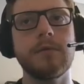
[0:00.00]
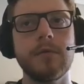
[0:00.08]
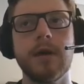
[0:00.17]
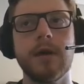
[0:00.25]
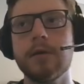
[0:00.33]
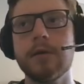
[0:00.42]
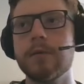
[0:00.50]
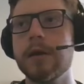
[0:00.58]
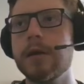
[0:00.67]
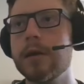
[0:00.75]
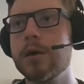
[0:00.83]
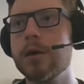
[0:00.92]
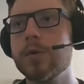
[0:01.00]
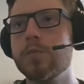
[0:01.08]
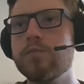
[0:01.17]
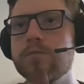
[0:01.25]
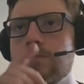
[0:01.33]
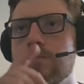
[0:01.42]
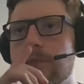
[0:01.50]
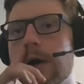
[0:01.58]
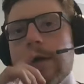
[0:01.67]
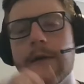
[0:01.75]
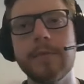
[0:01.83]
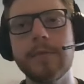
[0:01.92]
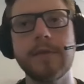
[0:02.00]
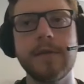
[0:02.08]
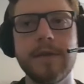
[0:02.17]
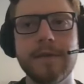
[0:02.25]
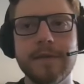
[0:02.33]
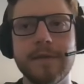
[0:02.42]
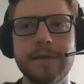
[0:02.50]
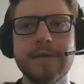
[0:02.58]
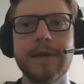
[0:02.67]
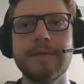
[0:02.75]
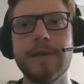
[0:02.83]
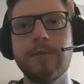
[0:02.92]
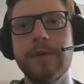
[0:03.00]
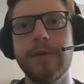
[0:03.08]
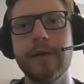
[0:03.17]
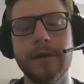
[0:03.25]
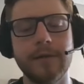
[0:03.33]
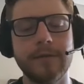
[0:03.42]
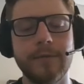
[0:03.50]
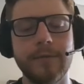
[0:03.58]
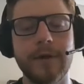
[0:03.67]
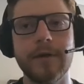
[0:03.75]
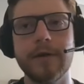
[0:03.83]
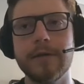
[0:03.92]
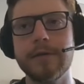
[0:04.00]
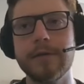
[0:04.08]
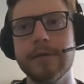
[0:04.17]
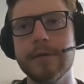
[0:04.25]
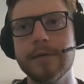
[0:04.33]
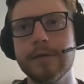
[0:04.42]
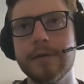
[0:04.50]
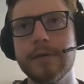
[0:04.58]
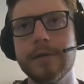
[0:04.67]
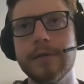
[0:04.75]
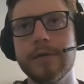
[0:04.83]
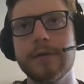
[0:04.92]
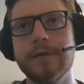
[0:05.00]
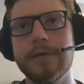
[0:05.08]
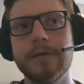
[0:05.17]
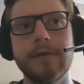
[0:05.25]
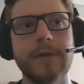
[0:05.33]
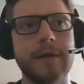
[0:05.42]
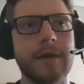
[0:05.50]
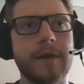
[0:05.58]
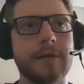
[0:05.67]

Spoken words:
that already. Oh yeah, but this is the test that we are under right now.